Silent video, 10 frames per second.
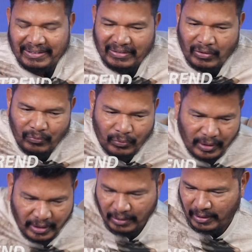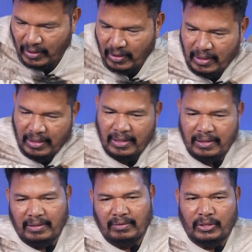Hopefully,
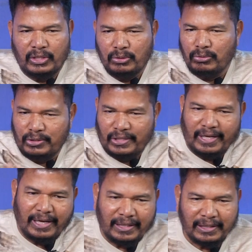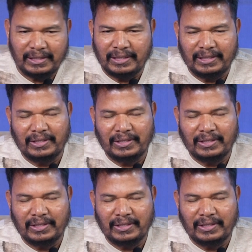audience should say, and